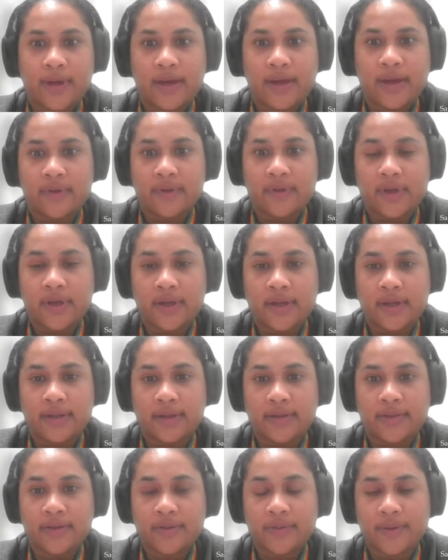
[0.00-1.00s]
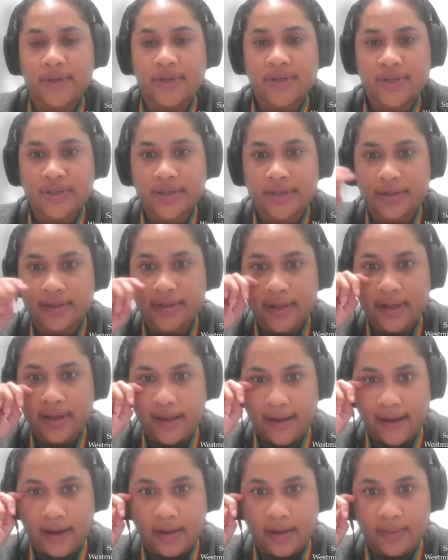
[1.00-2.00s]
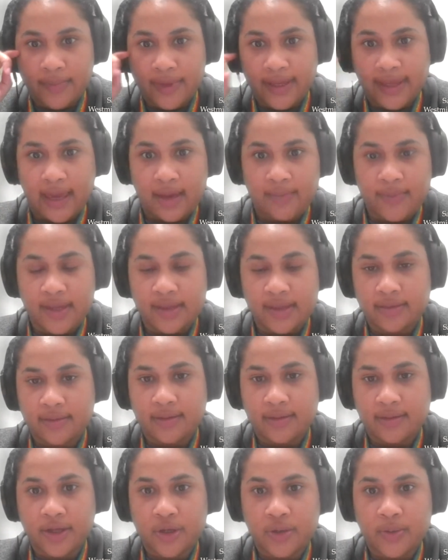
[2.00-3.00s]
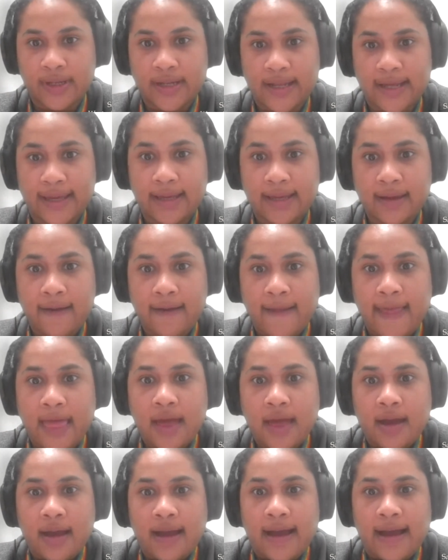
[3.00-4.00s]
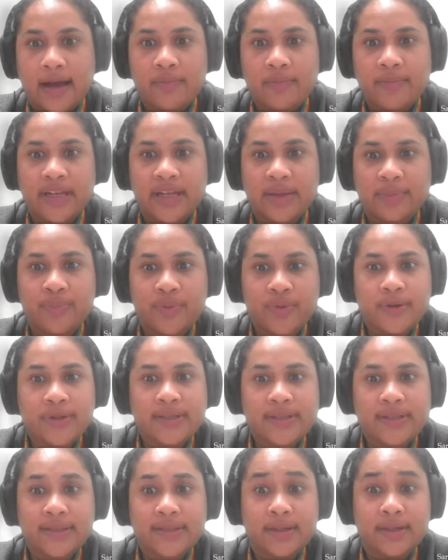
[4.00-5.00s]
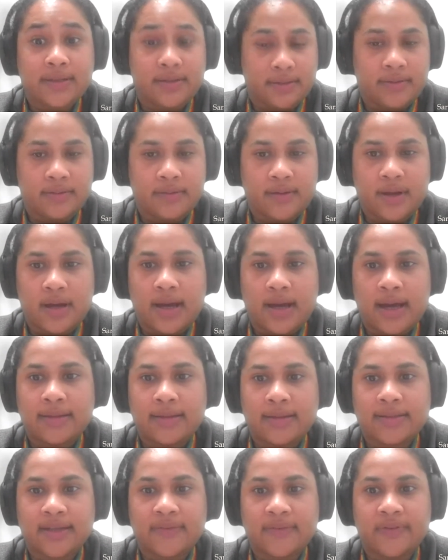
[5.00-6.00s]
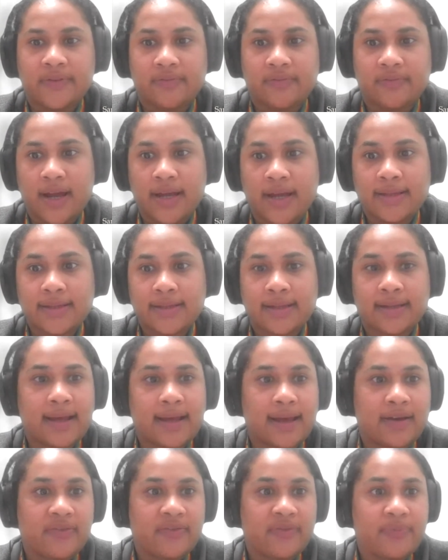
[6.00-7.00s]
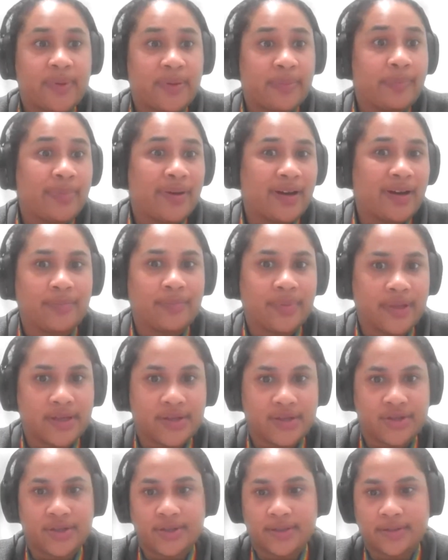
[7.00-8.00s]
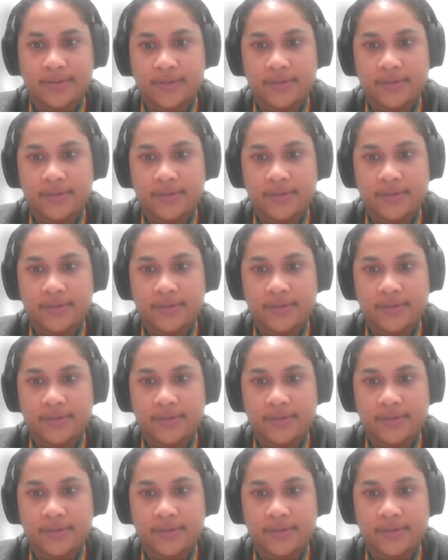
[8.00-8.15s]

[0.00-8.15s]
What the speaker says: have another question that came in the Q&A. How many books did Ann Stafford write and have been published?